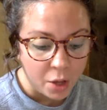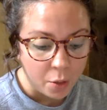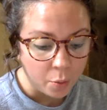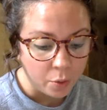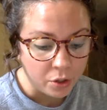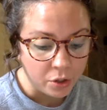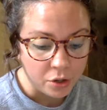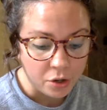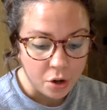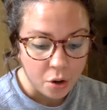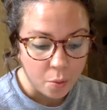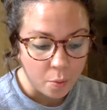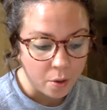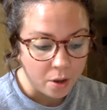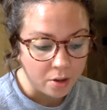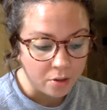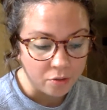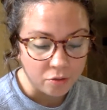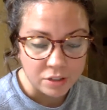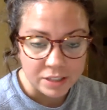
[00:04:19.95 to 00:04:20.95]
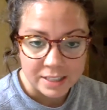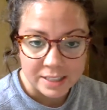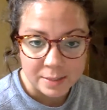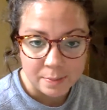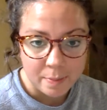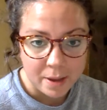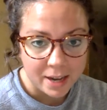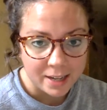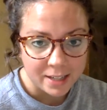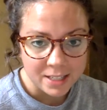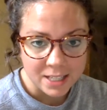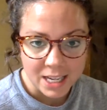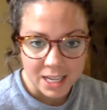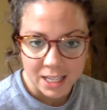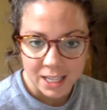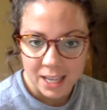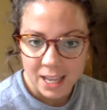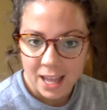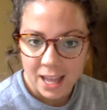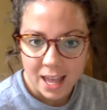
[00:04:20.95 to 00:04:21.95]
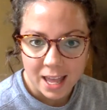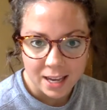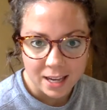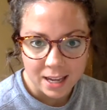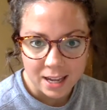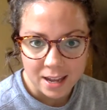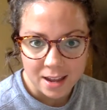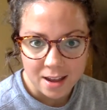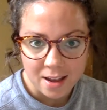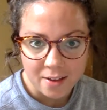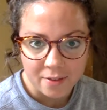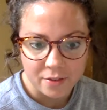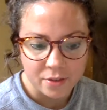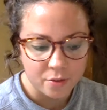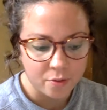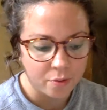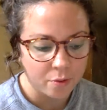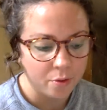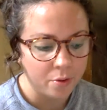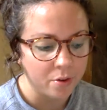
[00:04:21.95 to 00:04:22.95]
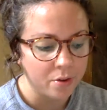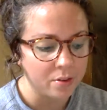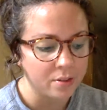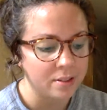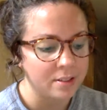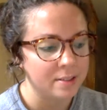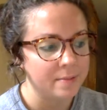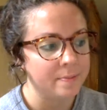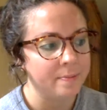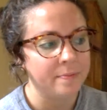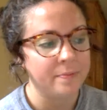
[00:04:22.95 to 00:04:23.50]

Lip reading: with no one respecting any of the rules.